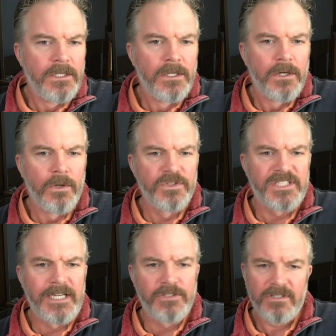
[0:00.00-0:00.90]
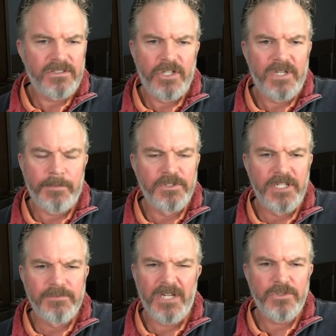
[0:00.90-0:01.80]
Also, so just do a couple of
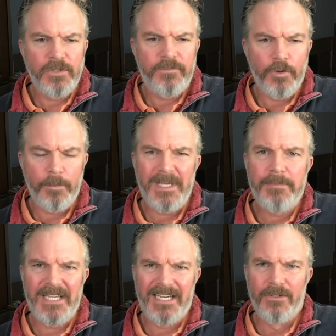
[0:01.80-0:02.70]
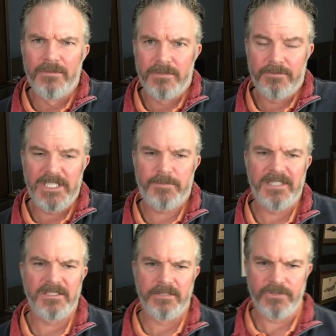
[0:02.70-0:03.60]
trips. Don't do a full PPL. It's really
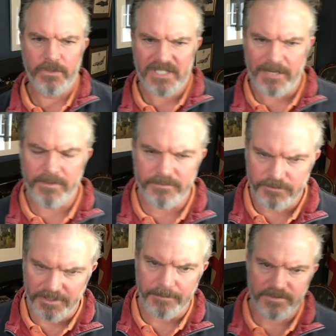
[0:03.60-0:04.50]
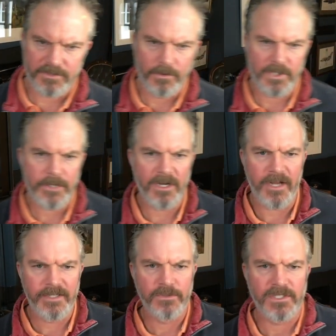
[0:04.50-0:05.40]
expensive. Do a couple of trips or go
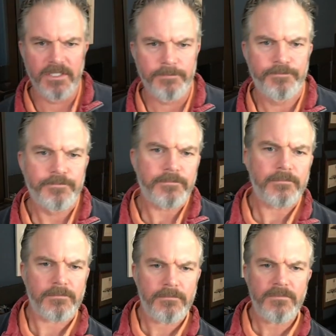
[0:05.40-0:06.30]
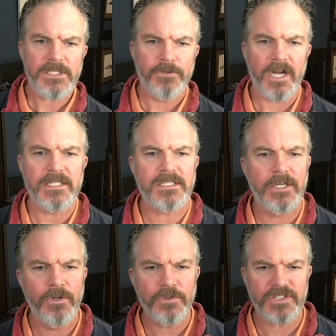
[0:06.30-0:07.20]
gliding or something. Right.
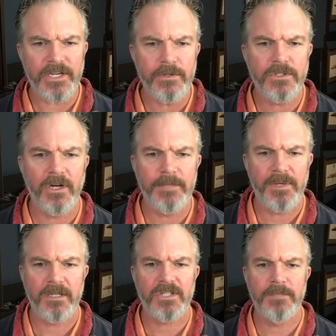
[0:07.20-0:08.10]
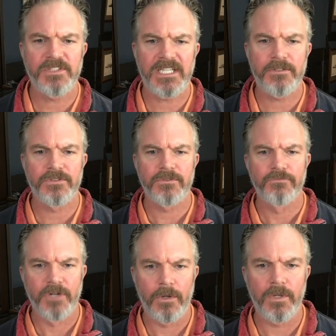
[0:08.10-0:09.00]
We also got a part-time sales
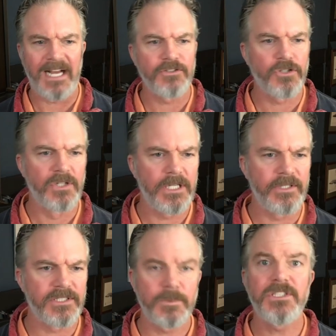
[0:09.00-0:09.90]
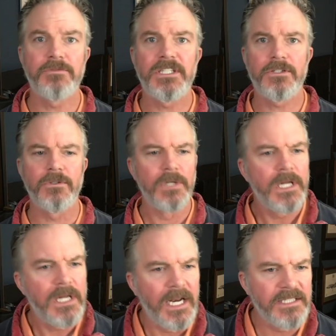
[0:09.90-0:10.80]
role at John Lewis, which is really cool. And
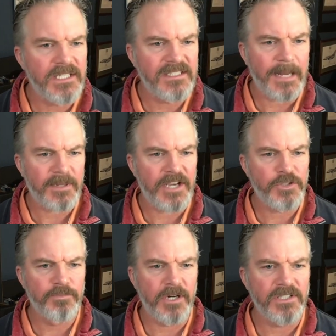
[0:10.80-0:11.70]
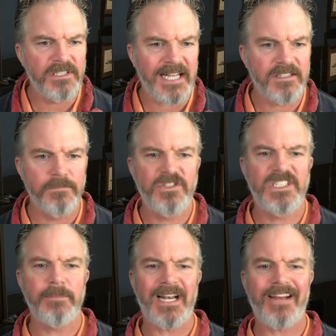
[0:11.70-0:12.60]
he says the application process had some
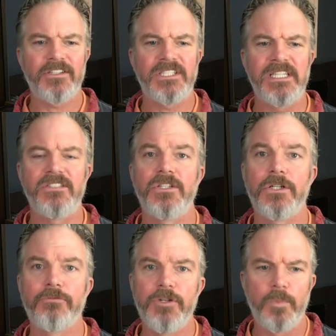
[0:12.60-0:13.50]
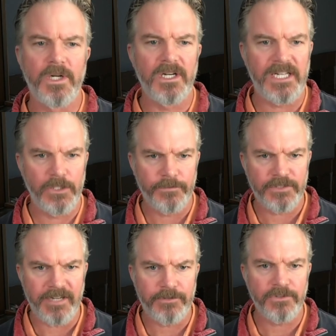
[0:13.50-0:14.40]
similarities to the group work at the
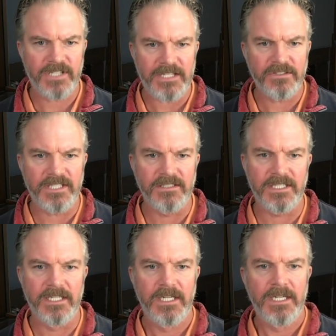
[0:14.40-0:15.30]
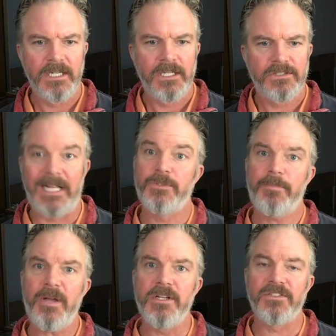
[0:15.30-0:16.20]
Officer Air Crew Selection Centre. So that was a
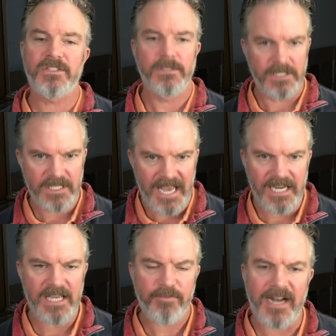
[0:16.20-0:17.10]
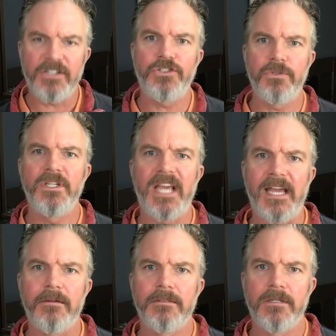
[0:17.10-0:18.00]
bonus. Any practice you can
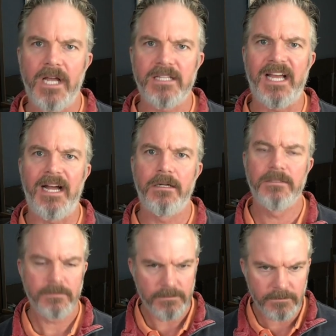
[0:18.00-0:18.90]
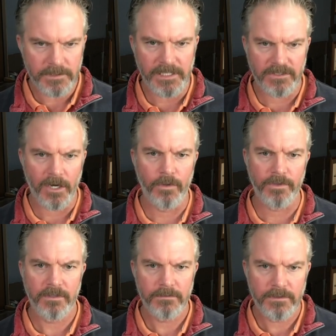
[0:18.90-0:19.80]
get like that is
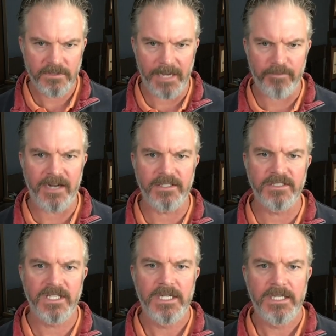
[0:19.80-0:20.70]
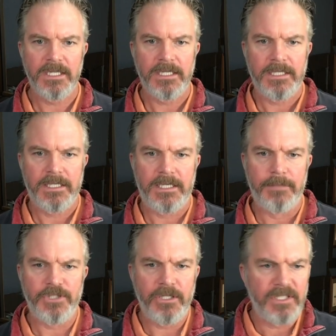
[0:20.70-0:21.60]
gold. Get practice.
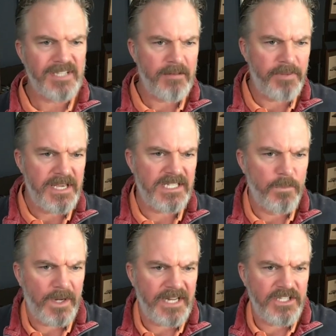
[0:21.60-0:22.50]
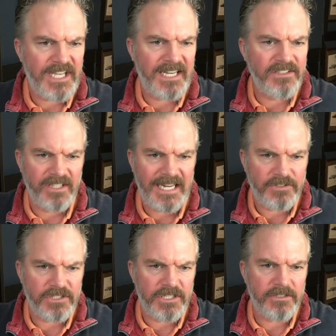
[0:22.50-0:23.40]
I'm doing the 10 Peaks in One Day Challenge in the Lake
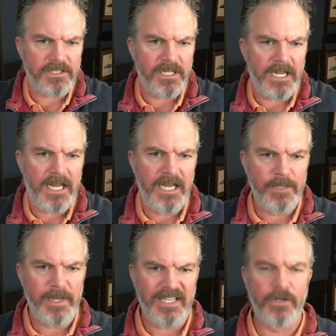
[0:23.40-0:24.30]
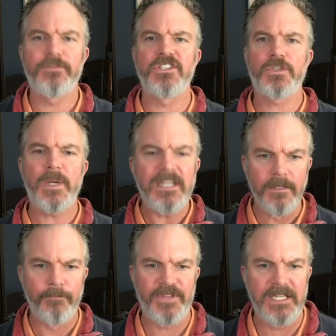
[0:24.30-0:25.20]
District in a week, and off to
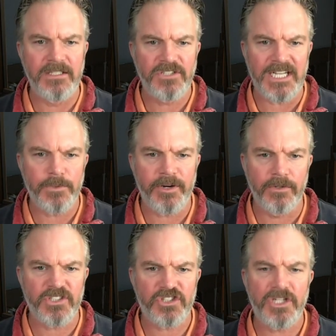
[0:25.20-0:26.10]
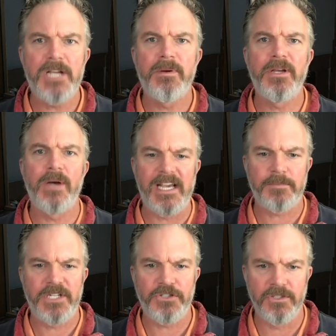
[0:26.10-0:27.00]
Sweden in January on a snowmobile
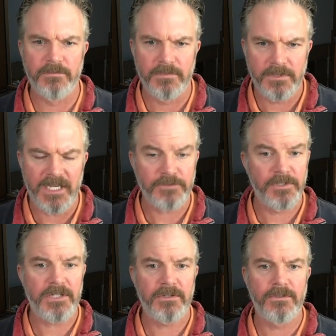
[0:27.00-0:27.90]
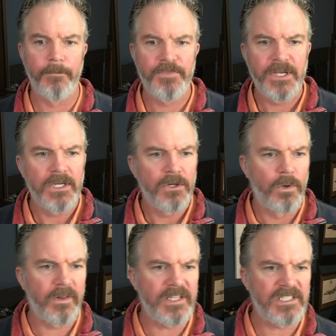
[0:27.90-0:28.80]
expedition. That's really cool.
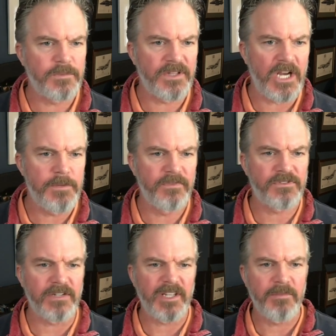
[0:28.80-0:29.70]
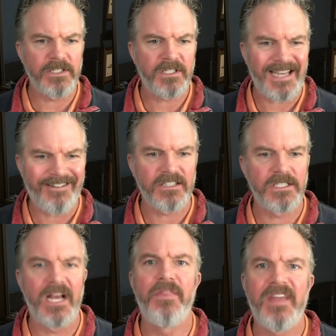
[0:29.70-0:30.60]
All of this is with the hope of strengthening my
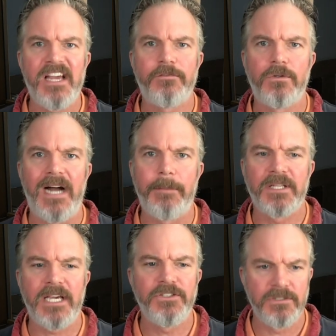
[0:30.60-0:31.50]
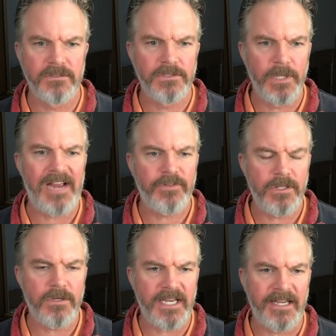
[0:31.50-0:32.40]
character and therefore application. Do
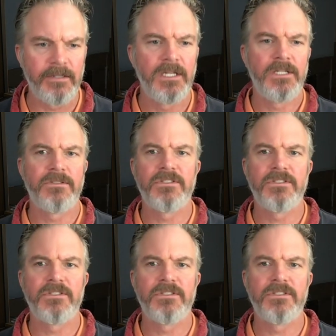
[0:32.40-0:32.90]
everything you can to